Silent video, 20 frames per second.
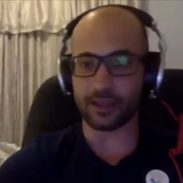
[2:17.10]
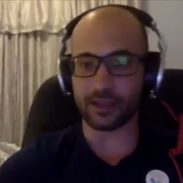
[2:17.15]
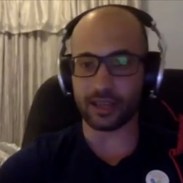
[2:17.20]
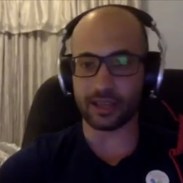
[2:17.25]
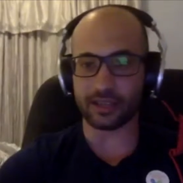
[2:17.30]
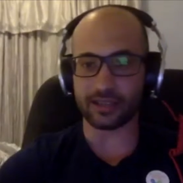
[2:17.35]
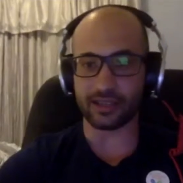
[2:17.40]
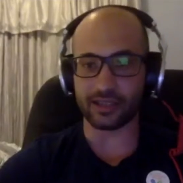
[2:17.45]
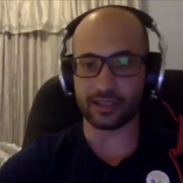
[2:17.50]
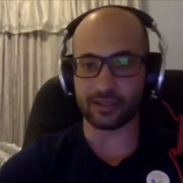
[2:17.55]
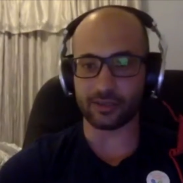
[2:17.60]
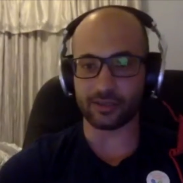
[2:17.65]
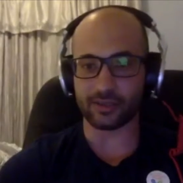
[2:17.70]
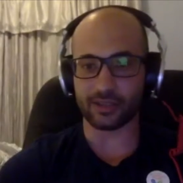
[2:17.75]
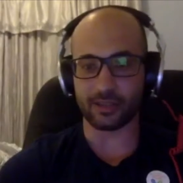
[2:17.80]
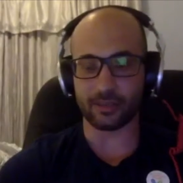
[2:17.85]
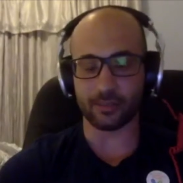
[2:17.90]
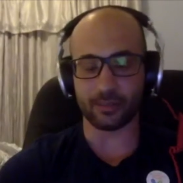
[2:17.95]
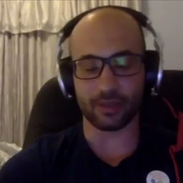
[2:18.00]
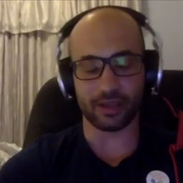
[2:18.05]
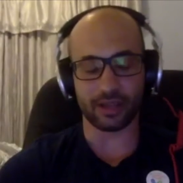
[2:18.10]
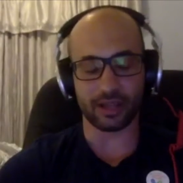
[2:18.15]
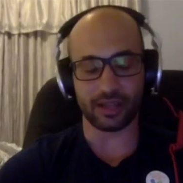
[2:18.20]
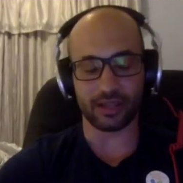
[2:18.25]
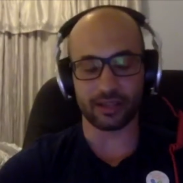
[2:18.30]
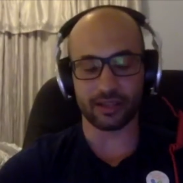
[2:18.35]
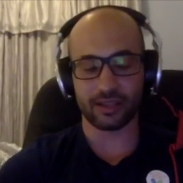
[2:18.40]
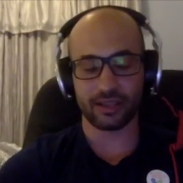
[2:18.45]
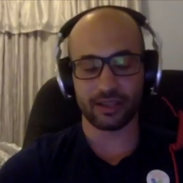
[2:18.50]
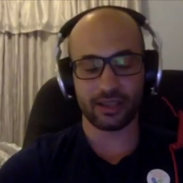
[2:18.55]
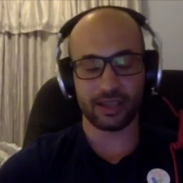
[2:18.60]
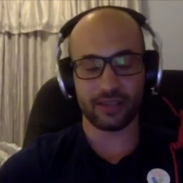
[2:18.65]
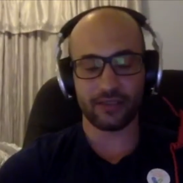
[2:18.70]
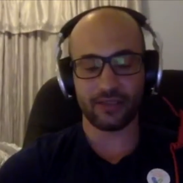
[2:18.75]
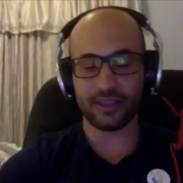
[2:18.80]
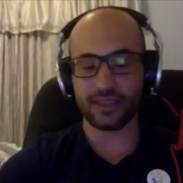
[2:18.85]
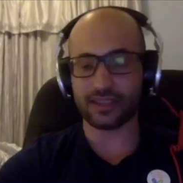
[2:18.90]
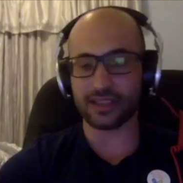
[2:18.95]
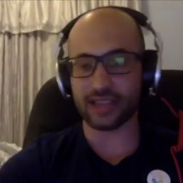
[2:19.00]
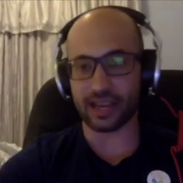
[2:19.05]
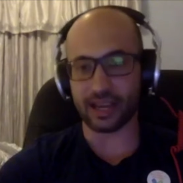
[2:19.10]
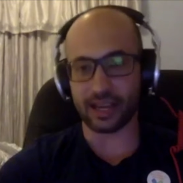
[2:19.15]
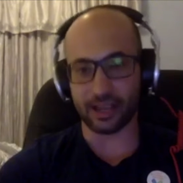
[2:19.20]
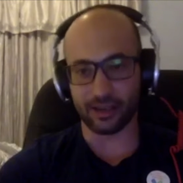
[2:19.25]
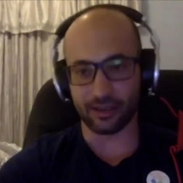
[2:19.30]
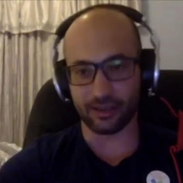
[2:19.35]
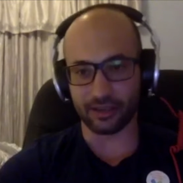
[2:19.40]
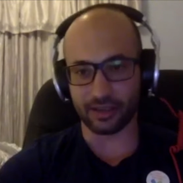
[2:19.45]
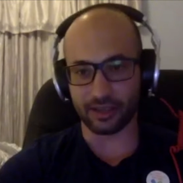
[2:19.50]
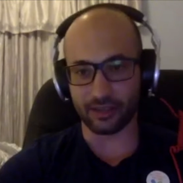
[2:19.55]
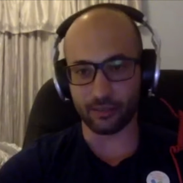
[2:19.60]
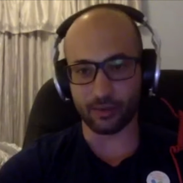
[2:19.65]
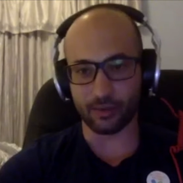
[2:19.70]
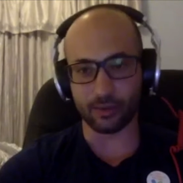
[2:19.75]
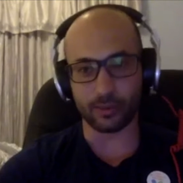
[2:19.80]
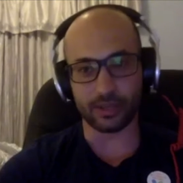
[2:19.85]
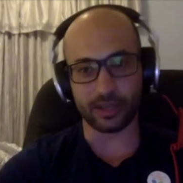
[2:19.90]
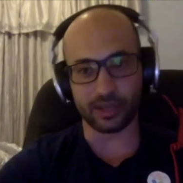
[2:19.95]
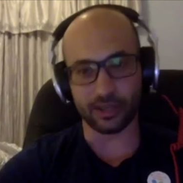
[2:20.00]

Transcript: it gets interesting. But like, if he's not healthy, what are we